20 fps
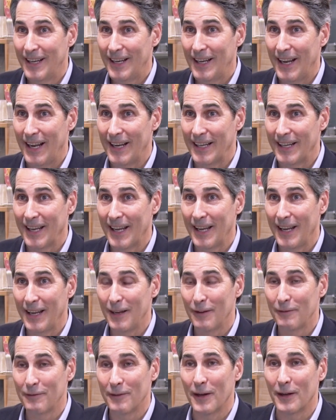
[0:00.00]
and
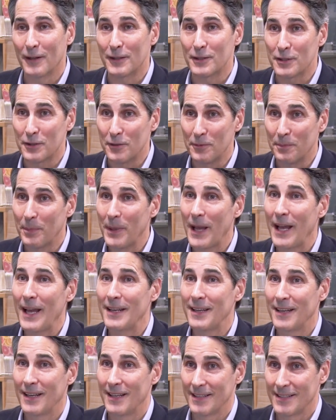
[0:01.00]
gave a
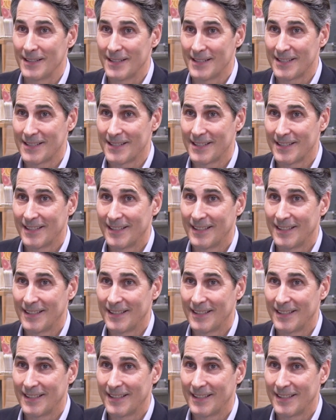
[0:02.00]
stupendous